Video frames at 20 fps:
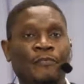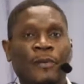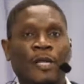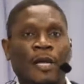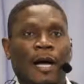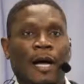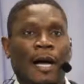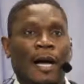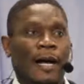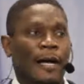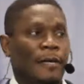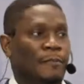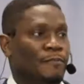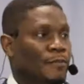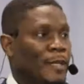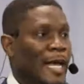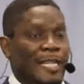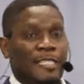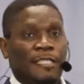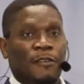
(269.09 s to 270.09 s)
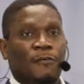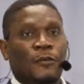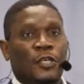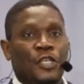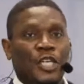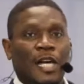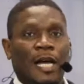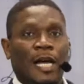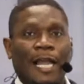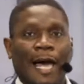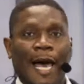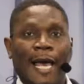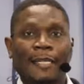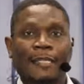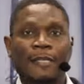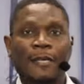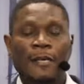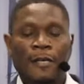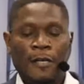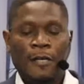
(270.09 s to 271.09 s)
um, artificial light
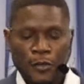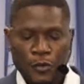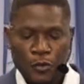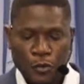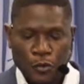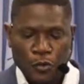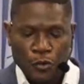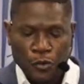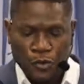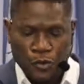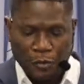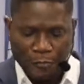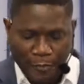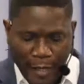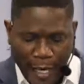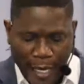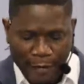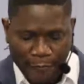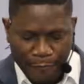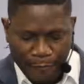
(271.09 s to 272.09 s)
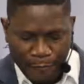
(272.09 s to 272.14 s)
to survive.